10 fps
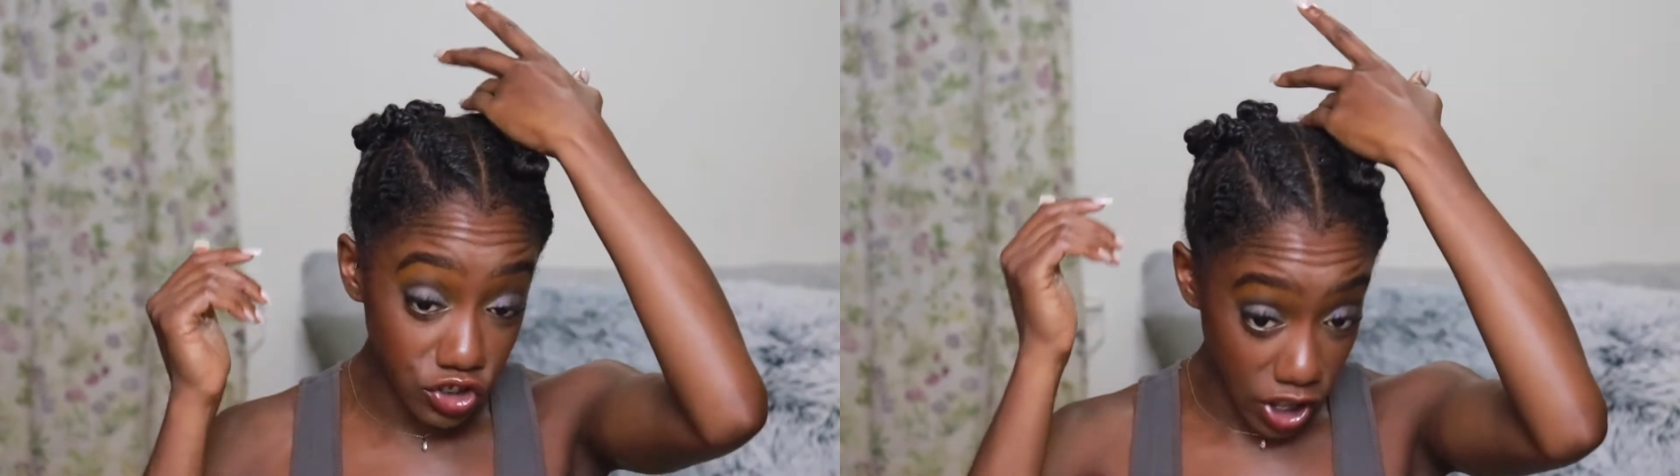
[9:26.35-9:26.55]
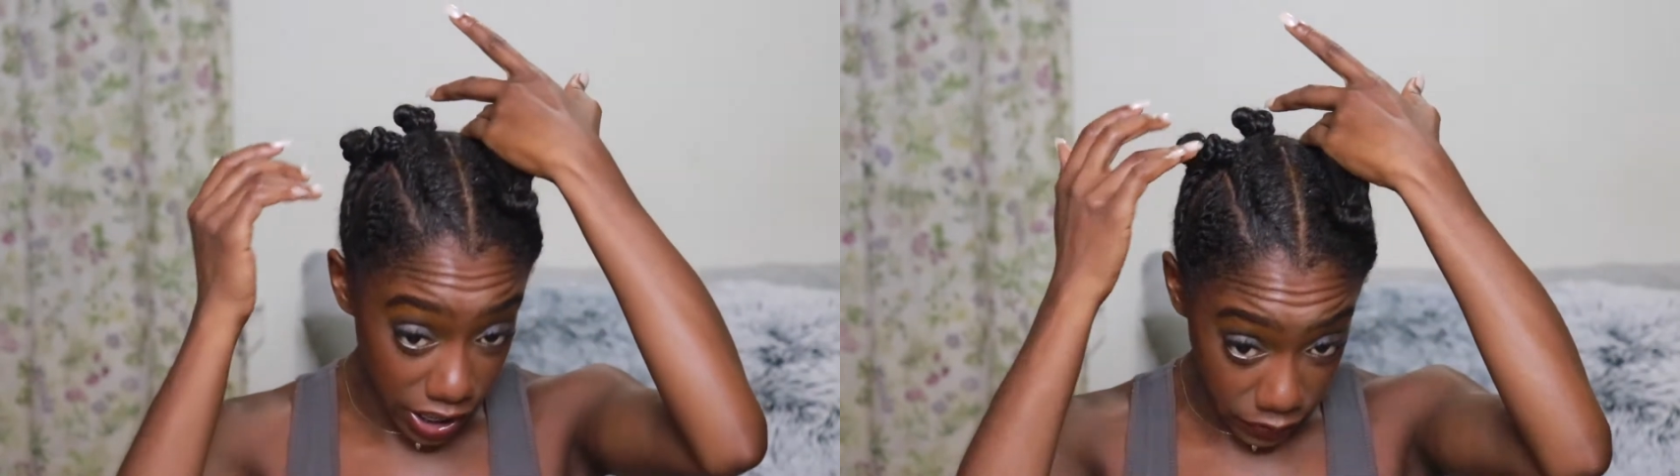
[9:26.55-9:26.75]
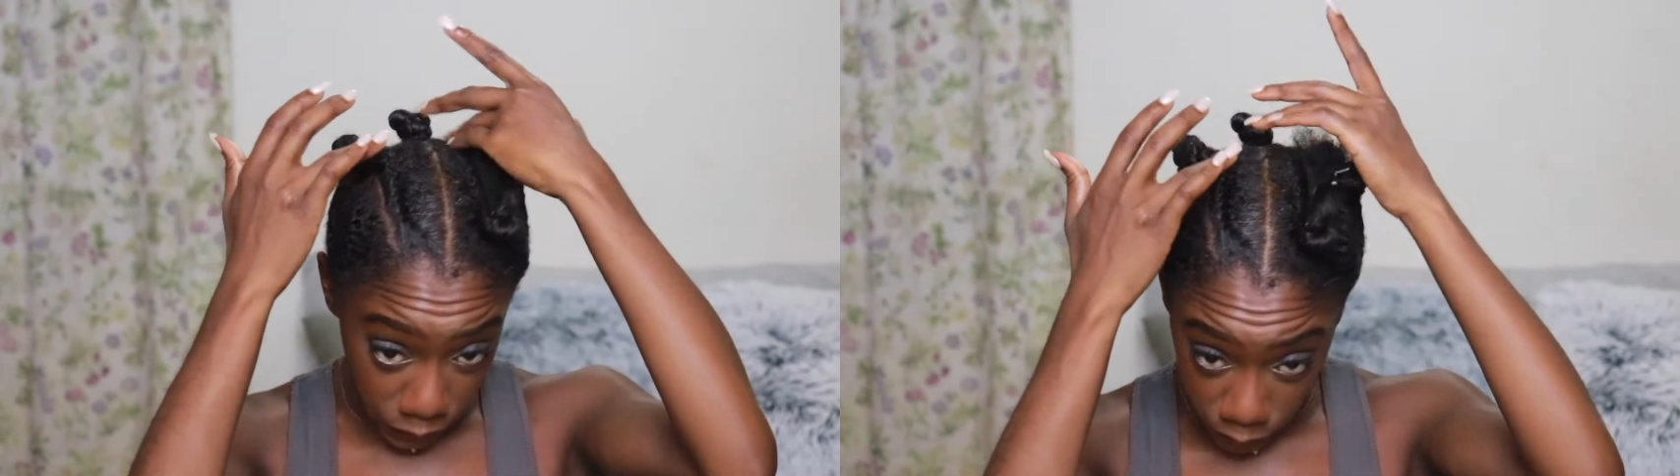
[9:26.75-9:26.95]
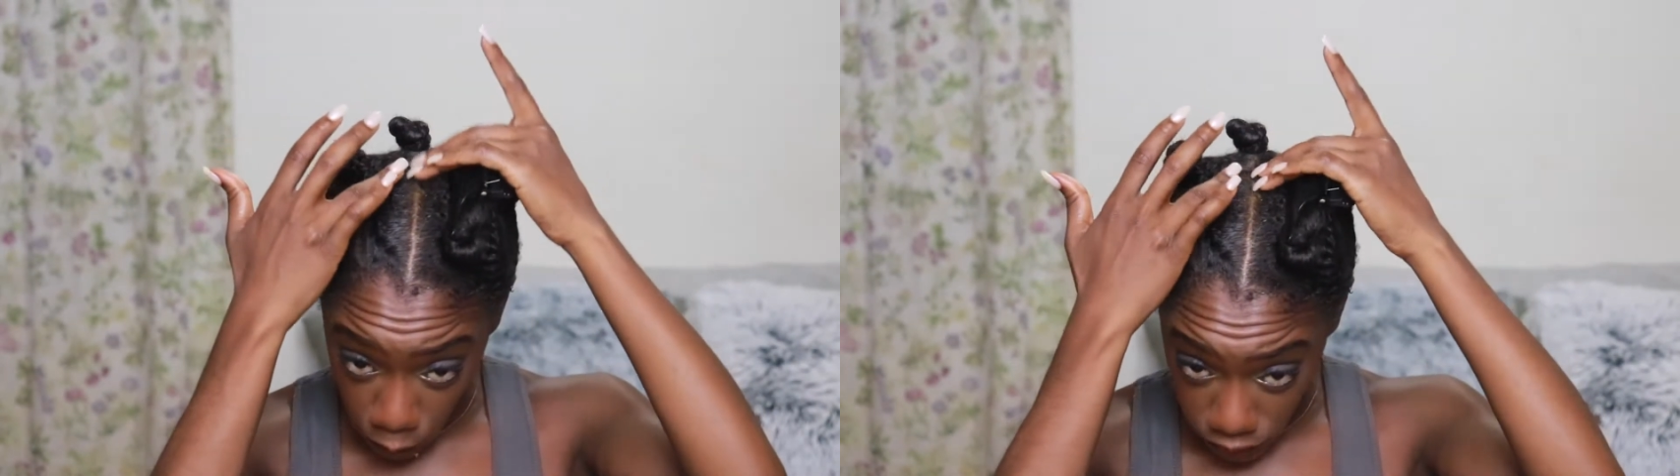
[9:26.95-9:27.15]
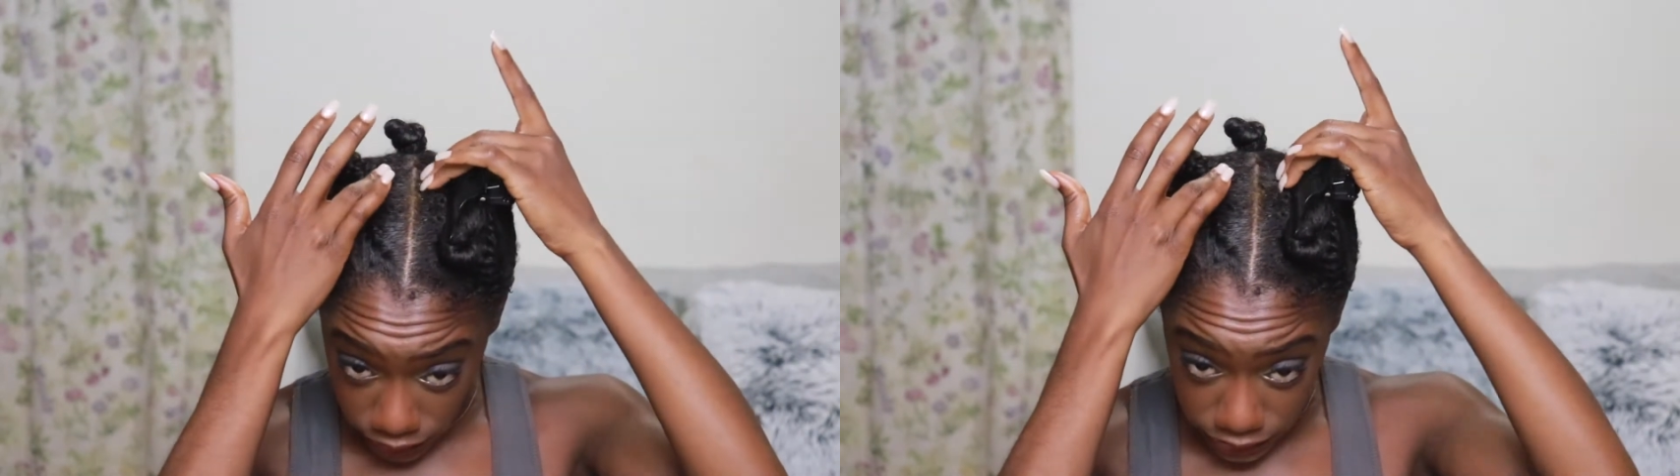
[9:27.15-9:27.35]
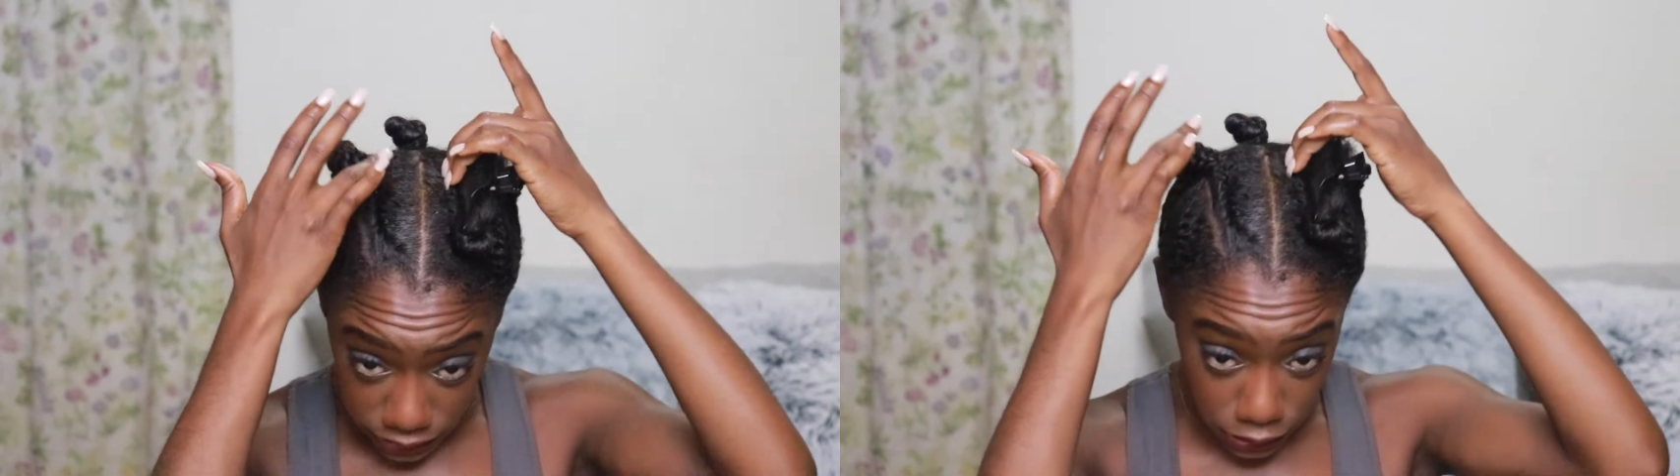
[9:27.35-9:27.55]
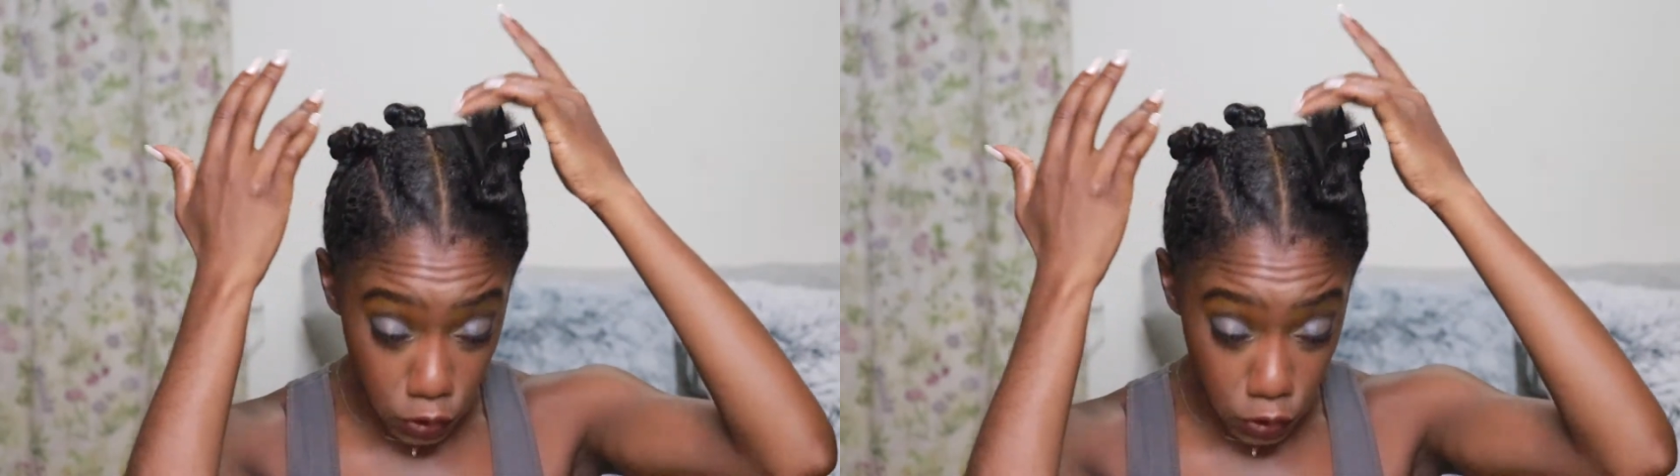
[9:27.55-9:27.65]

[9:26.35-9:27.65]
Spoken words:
try to focus the